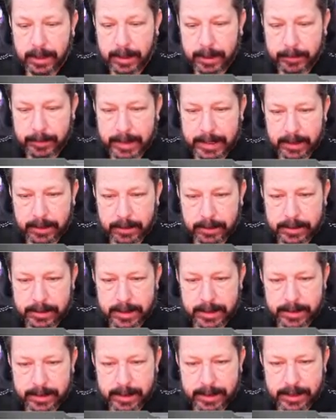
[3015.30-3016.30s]
It looks
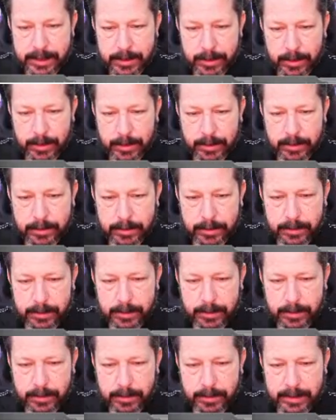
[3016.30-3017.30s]
like they start
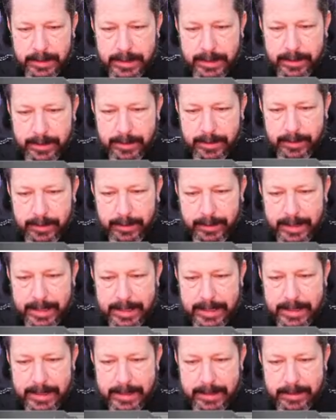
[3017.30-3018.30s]
getting
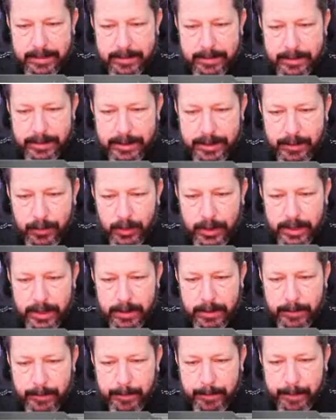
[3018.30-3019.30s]

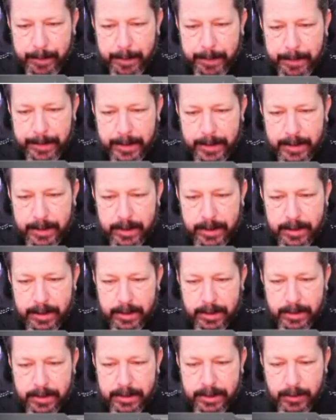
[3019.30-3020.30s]
somewhere
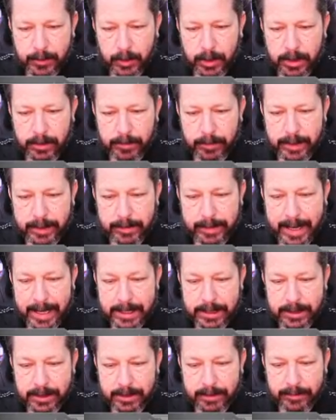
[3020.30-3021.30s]
around,
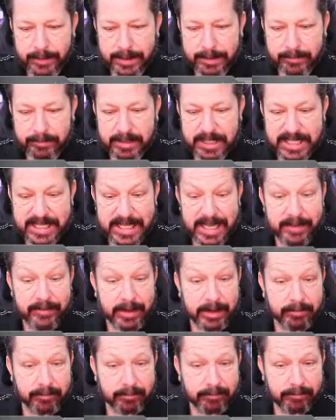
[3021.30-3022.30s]
actually around
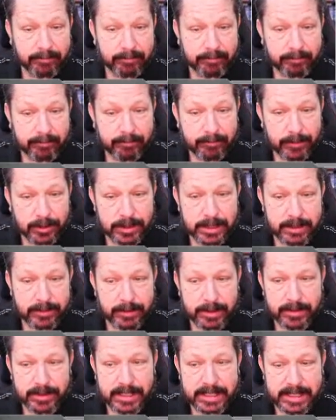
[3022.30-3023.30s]
7. Looks like
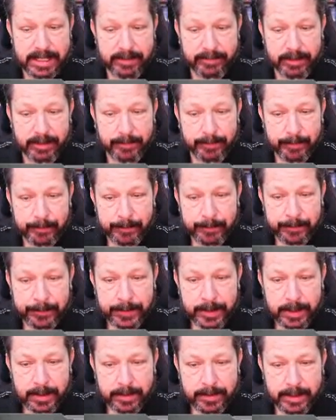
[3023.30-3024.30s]
around 7
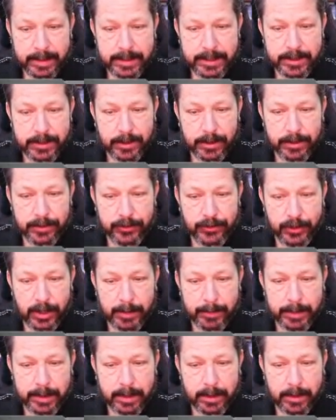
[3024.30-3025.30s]
they start
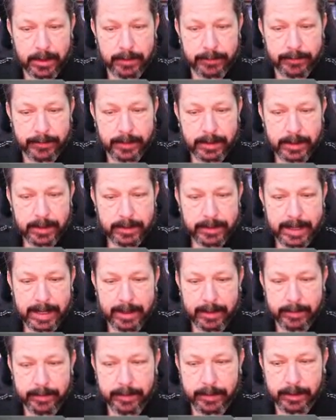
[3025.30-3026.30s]
dropping off.
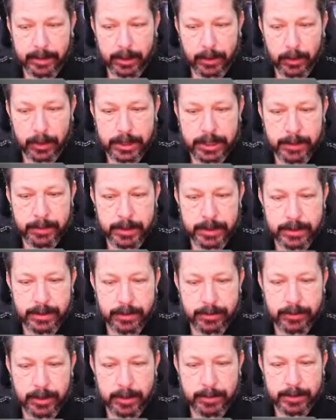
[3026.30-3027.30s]
Now the lower
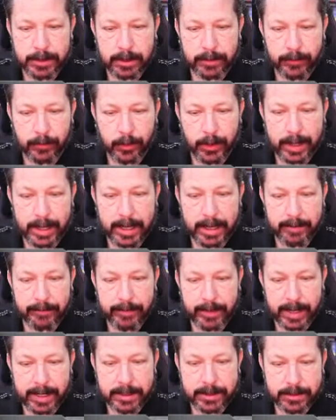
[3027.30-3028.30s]
temperature drops off way
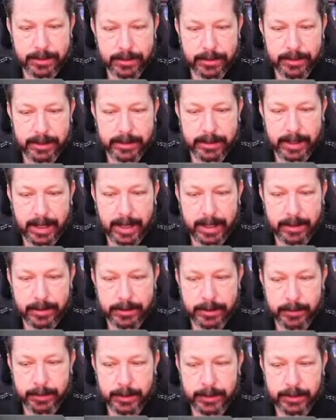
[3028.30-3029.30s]
faster than the higher
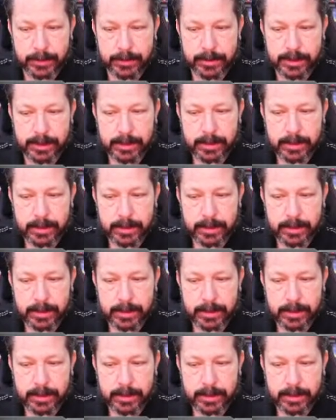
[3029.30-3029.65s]
temperatures.